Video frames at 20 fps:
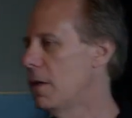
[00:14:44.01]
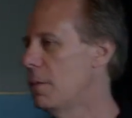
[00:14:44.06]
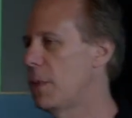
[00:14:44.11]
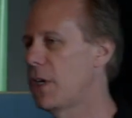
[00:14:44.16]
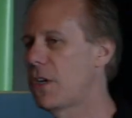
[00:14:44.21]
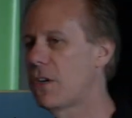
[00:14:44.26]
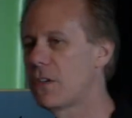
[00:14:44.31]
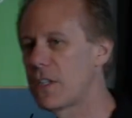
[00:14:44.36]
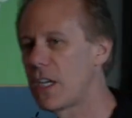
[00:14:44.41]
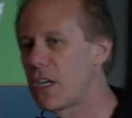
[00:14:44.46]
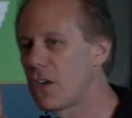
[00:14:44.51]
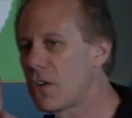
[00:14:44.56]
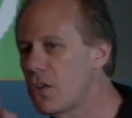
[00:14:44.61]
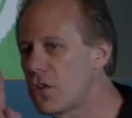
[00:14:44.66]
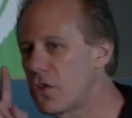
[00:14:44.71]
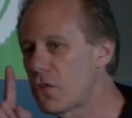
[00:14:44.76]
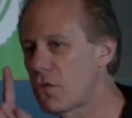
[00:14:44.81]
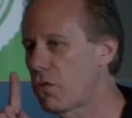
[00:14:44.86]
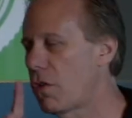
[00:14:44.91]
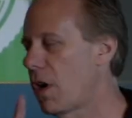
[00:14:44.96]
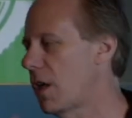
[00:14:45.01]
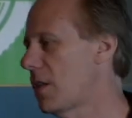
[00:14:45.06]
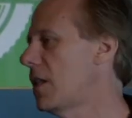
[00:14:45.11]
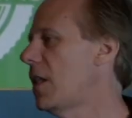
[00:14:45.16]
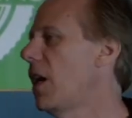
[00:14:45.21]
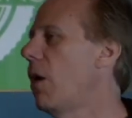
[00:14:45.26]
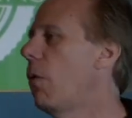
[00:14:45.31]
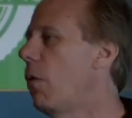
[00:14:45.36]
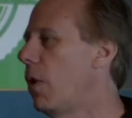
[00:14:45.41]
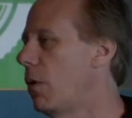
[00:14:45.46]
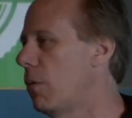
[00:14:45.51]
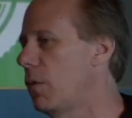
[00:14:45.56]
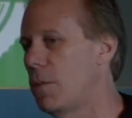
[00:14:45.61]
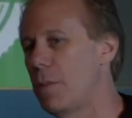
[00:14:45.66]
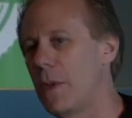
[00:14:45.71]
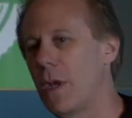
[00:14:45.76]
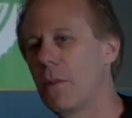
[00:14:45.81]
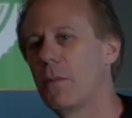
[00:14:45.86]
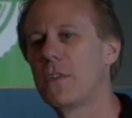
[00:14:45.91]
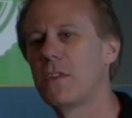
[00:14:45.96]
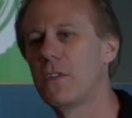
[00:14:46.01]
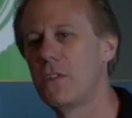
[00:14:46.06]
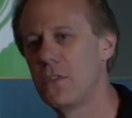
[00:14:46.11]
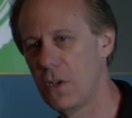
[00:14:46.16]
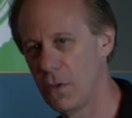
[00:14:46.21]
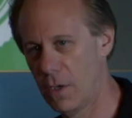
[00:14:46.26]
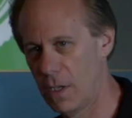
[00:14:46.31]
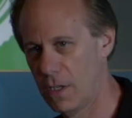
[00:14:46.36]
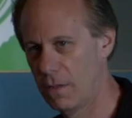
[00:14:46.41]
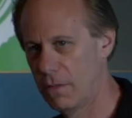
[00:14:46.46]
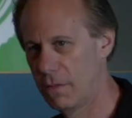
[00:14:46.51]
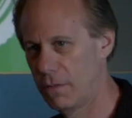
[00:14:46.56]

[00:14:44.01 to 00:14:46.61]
because they couldn't trust that one would be able to do it.